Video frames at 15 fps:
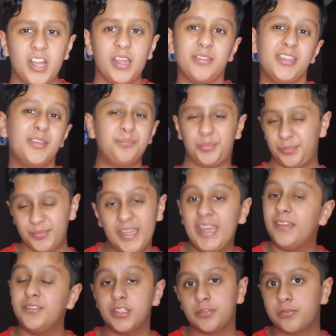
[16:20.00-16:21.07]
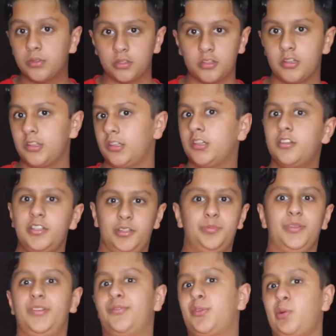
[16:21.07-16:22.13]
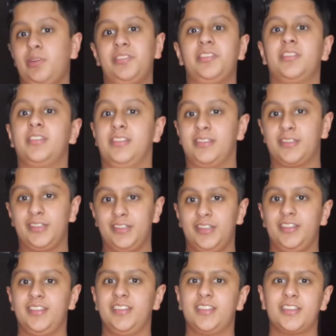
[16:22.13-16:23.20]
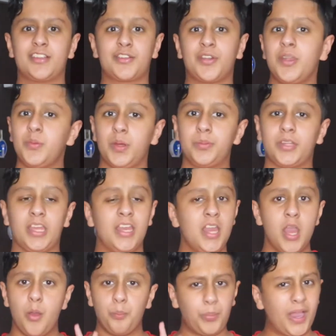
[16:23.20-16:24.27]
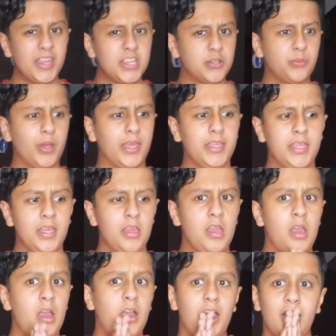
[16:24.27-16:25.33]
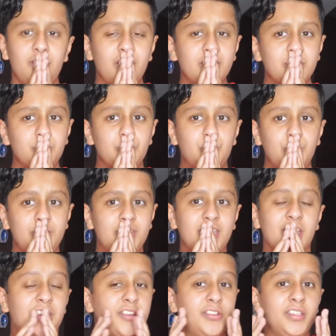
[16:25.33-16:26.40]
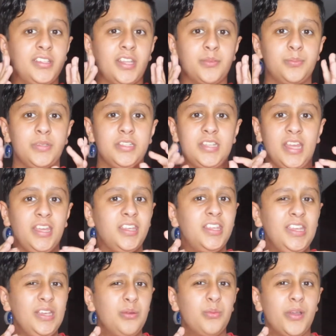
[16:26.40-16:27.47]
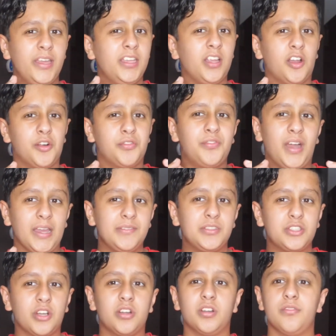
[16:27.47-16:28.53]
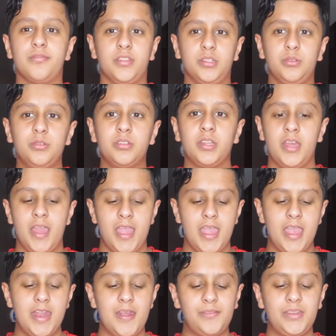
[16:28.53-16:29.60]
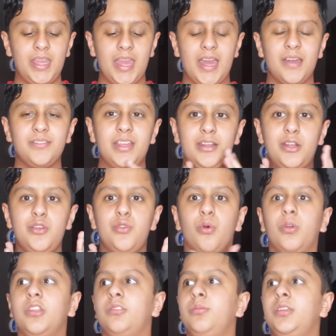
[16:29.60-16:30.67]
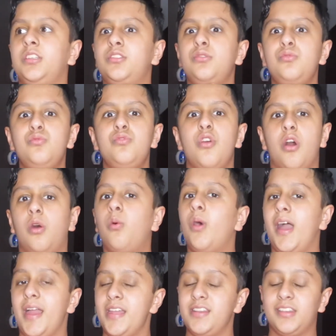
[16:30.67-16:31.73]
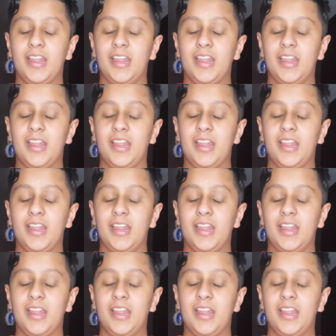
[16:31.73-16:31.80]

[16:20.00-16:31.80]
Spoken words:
I gave this 4 stars on Goodreads, but of course, since Goodreads is a great website. By the way, I read some tweets that Goodreads has been taking away our 5-star reviews, and if they have, that annoys me to no end.